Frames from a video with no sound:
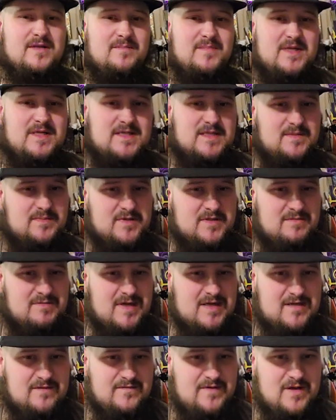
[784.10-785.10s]
as a business
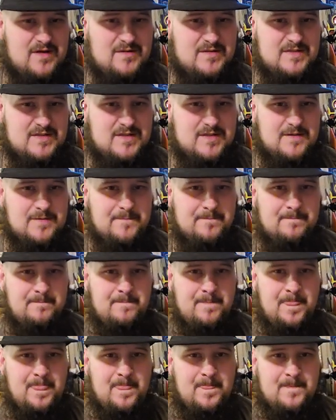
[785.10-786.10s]
perspective goes,
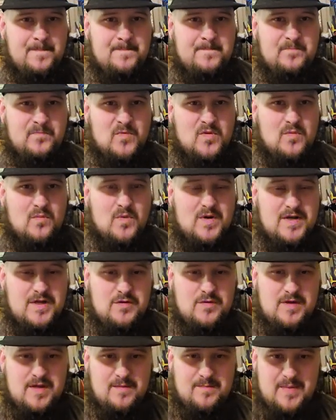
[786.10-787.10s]
when
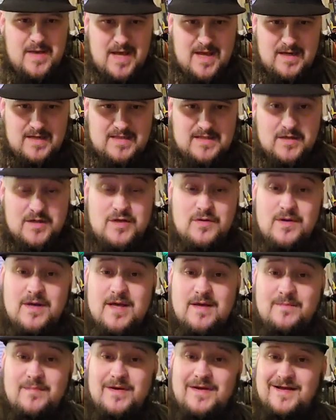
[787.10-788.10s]
you get paid. So you
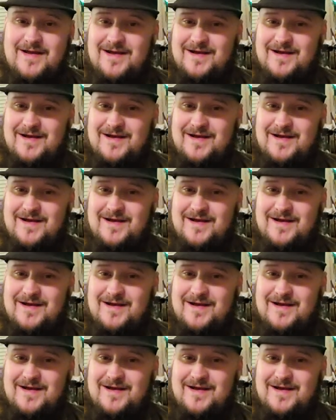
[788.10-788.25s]
get